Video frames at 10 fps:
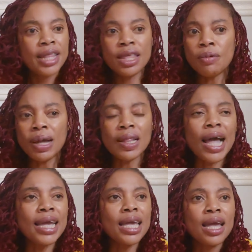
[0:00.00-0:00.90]
They were
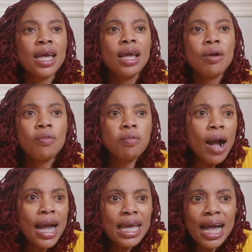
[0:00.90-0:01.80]
like,
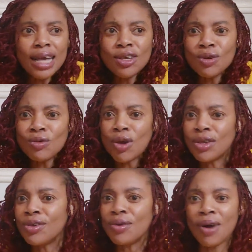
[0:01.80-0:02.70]
why are
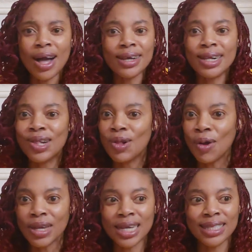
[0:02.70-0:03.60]
you are
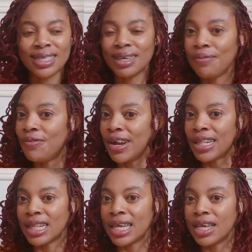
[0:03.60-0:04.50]
glowing
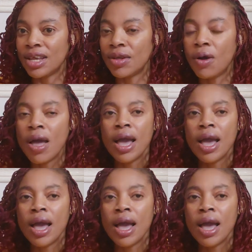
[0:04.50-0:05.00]
differently, you know?